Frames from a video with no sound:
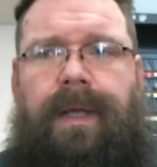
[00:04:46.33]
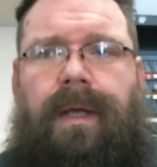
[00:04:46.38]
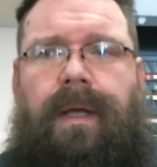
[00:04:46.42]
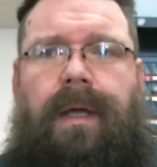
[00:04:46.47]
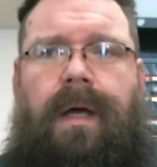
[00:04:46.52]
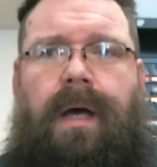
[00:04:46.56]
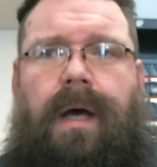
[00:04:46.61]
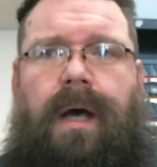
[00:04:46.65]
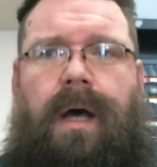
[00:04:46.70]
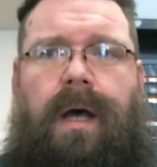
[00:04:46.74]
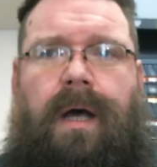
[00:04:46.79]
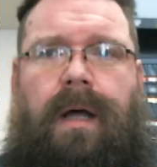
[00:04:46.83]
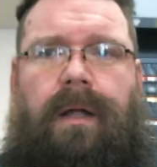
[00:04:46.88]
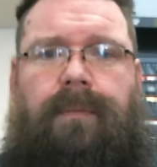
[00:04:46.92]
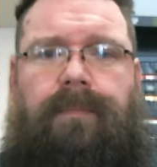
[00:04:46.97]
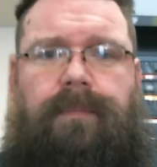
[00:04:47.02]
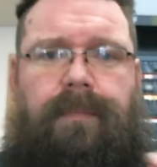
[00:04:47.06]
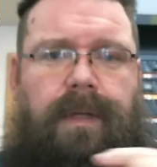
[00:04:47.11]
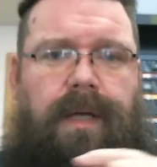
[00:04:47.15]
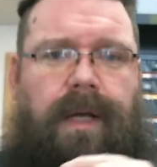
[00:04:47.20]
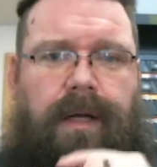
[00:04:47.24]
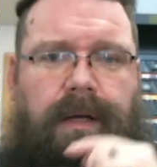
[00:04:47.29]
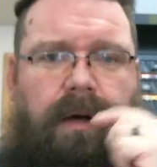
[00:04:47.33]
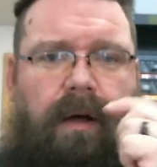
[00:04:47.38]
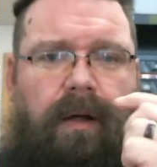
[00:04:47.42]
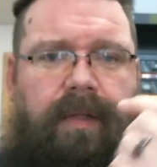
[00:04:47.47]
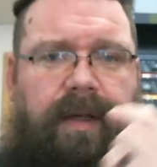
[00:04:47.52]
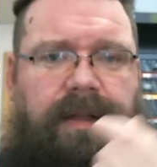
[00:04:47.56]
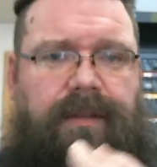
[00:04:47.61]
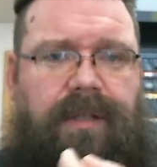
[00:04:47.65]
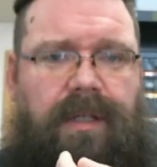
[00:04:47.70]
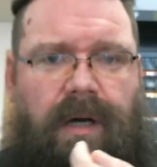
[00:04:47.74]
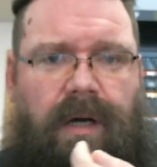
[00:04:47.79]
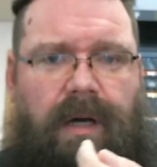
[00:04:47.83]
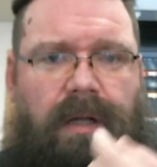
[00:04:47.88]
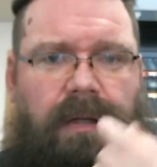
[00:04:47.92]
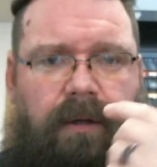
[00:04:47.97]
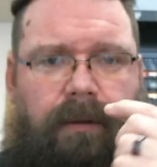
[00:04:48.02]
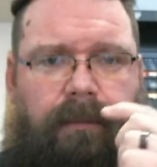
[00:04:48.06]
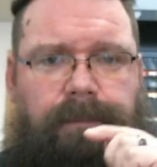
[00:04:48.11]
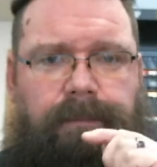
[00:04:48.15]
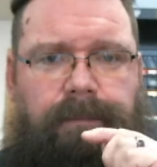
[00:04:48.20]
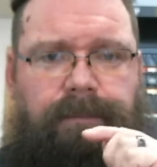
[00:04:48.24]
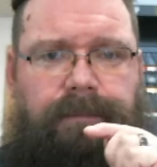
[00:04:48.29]
I call that the
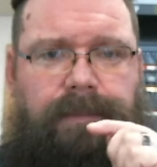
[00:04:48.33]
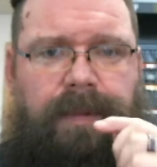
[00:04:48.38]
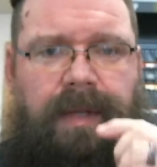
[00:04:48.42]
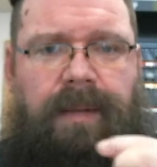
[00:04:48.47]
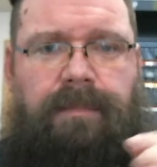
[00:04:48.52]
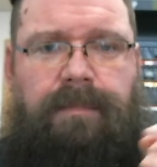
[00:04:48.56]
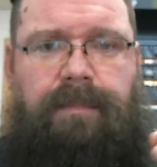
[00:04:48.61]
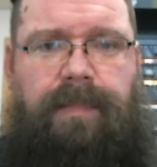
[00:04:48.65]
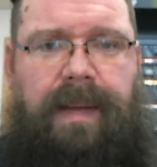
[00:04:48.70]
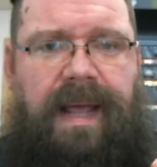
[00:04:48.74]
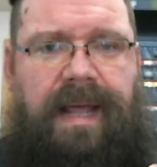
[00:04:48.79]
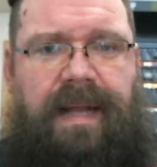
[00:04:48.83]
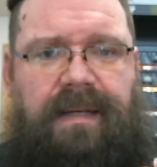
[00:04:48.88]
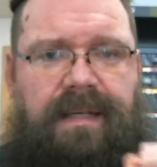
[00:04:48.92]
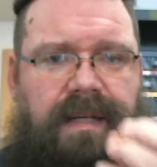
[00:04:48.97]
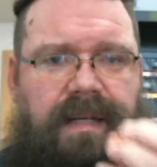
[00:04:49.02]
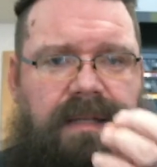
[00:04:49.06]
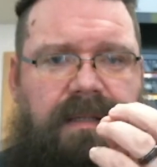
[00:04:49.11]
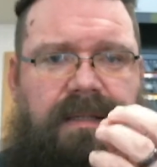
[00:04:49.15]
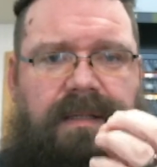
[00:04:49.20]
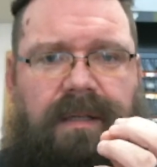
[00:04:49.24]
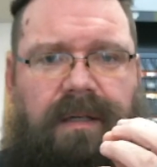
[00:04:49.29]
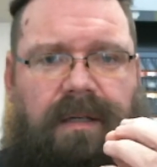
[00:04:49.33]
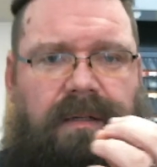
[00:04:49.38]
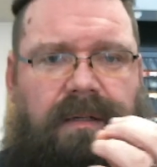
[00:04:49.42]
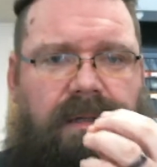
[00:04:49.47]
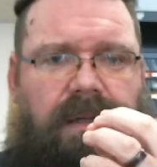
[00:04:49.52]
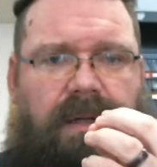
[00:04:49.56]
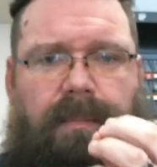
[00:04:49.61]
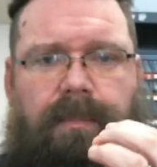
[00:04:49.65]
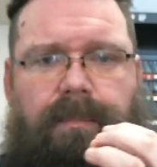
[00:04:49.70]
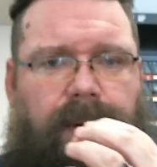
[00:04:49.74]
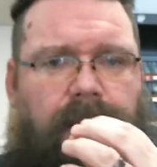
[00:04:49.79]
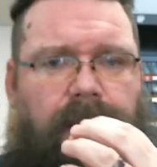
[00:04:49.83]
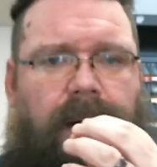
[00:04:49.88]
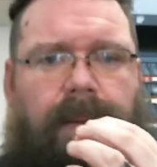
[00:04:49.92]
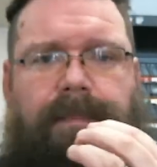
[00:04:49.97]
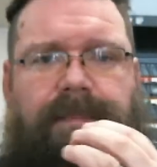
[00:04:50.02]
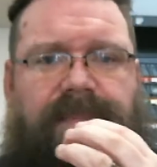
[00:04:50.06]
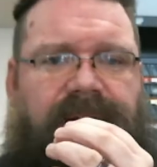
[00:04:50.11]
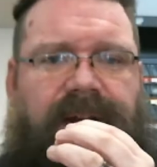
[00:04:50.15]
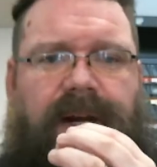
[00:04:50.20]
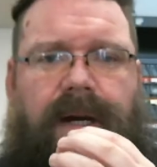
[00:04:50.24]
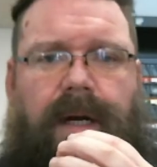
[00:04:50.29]
collar. And paint tends to clump
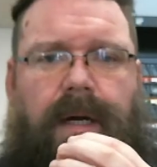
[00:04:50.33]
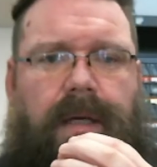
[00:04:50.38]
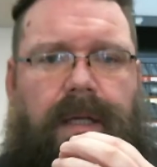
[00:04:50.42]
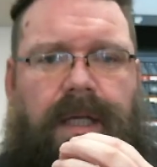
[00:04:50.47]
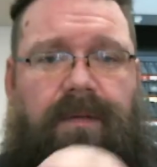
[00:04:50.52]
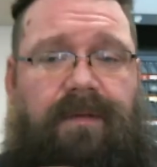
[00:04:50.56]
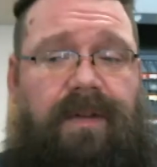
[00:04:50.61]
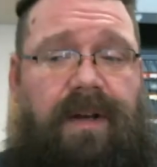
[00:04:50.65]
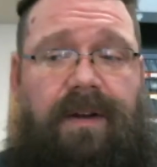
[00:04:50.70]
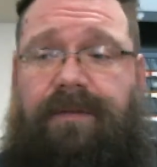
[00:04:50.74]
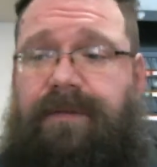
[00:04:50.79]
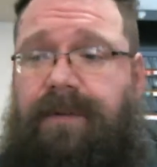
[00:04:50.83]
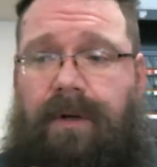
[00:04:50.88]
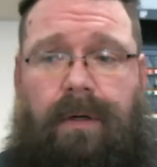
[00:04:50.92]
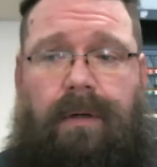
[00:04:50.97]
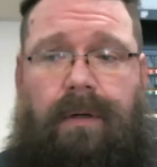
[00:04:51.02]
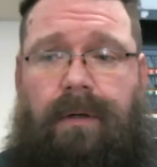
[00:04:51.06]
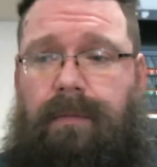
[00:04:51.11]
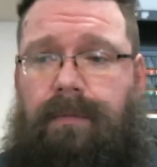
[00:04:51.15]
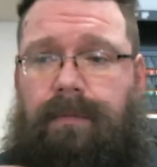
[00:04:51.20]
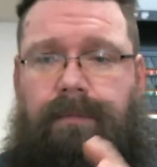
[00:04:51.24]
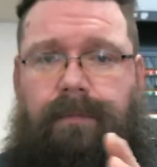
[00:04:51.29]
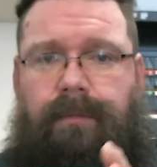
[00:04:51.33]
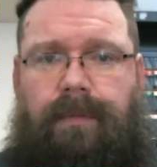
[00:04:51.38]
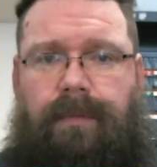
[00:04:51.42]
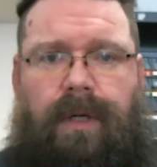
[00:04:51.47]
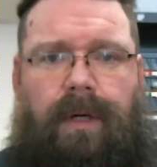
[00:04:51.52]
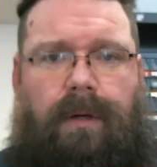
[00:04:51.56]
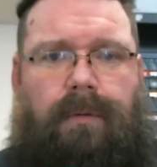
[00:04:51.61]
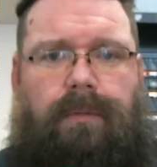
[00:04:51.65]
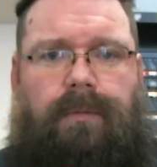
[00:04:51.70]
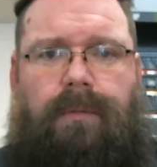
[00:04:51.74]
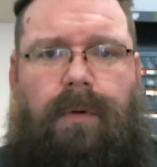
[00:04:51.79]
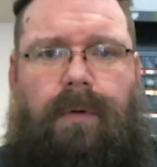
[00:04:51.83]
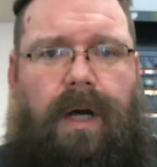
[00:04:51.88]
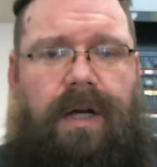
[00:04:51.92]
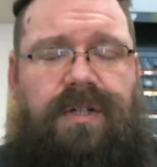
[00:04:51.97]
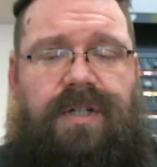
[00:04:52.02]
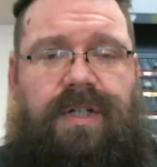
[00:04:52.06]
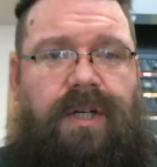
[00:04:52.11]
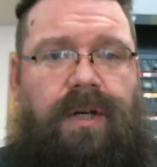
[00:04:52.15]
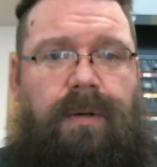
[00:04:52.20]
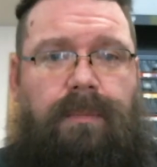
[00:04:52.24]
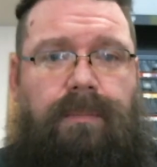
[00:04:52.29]
up there, even if you're
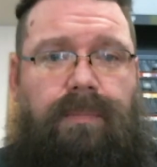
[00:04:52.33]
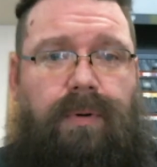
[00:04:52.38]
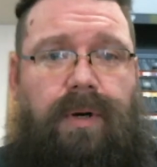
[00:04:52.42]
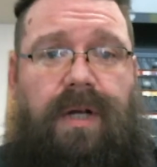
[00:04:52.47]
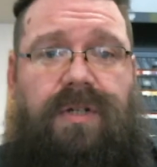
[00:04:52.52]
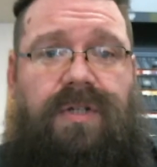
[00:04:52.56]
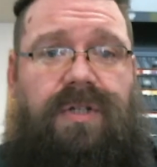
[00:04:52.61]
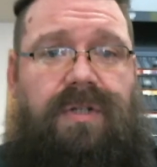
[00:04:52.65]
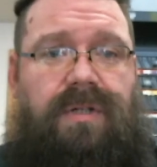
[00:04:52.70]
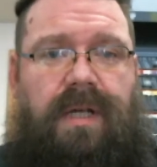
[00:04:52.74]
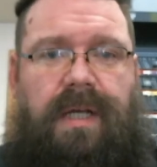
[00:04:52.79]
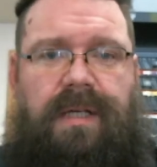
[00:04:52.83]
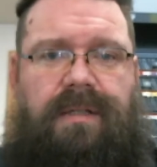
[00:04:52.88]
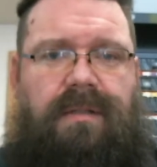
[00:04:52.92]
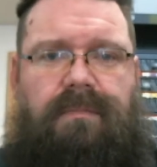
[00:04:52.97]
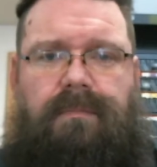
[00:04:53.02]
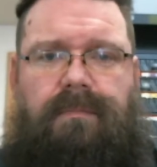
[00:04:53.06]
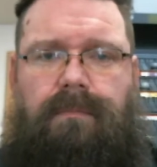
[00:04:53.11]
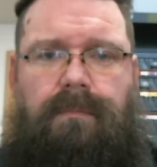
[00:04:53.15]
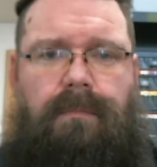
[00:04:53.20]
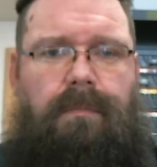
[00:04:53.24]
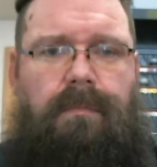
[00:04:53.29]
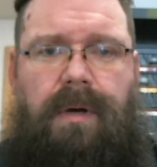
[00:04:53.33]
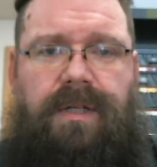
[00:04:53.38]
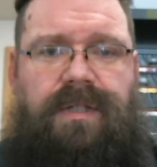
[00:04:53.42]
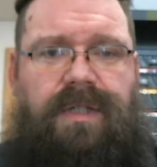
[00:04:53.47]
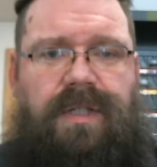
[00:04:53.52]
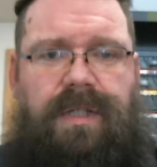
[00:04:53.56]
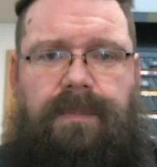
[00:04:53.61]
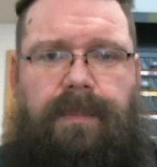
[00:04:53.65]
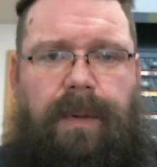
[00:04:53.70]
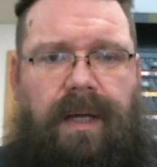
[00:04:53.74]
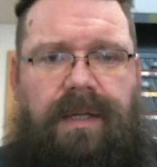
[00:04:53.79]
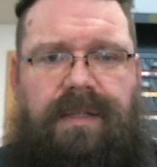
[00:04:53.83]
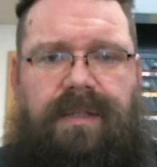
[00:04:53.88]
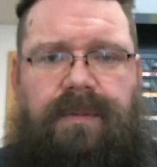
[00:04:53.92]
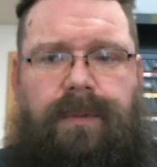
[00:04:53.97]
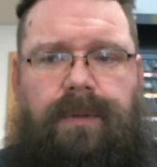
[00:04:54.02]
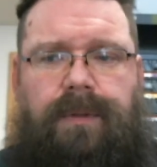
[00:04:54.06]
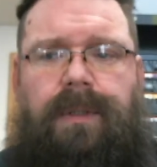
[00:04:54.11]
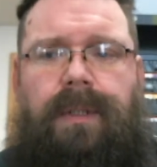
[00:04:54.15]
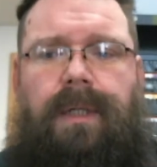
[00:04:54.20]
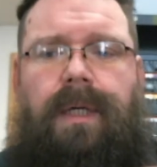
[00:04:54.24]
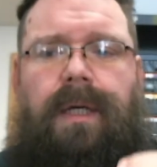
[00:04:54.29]
washing your brush as much as
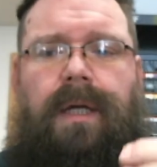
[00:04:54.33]
possible.